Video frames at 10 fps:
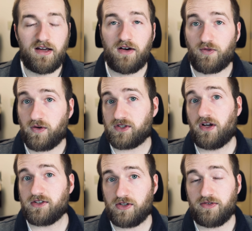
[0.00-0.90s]
Of course,
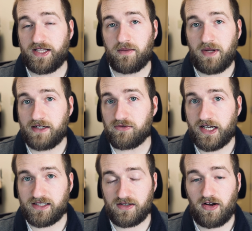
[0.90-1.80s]
also in the main
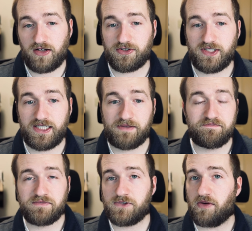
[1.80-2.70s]
race in Austria,
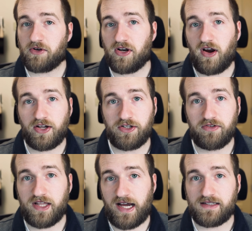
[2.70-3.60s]
some could
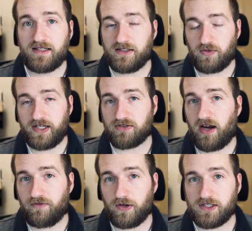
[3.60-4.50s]
argue that his
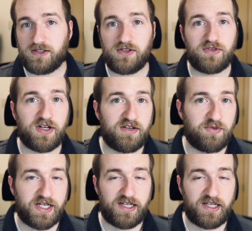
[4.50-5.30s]
racecraft wasn't so good when he